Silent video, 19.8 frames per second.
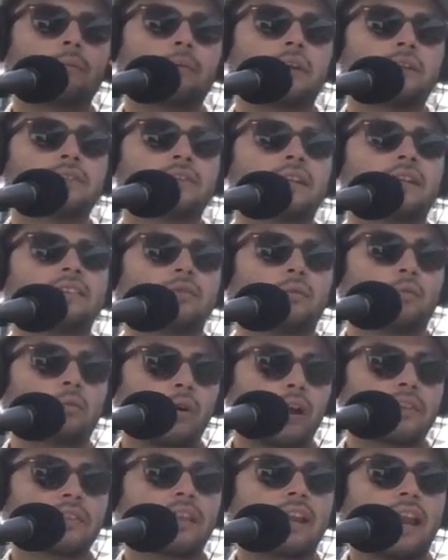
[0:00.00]
It's
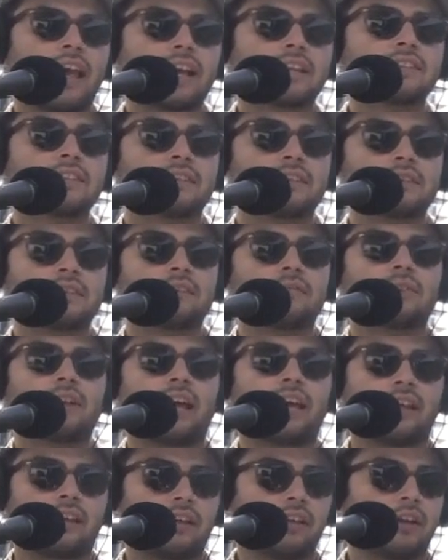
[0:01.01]
we're at the nexus of
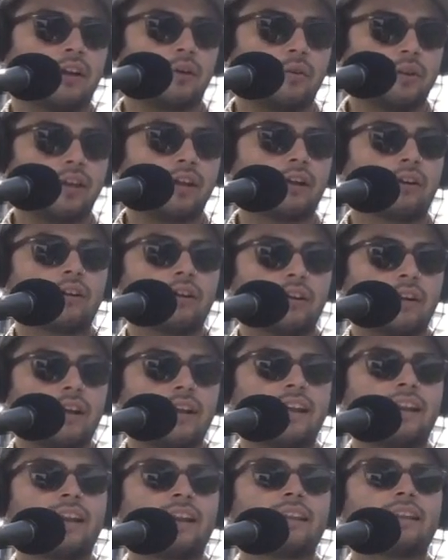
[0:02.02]
like, here
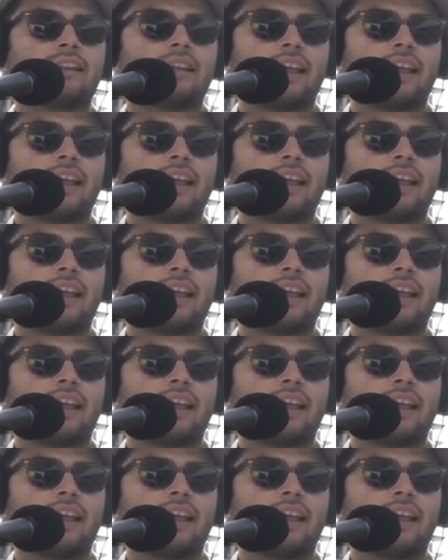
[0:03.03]
and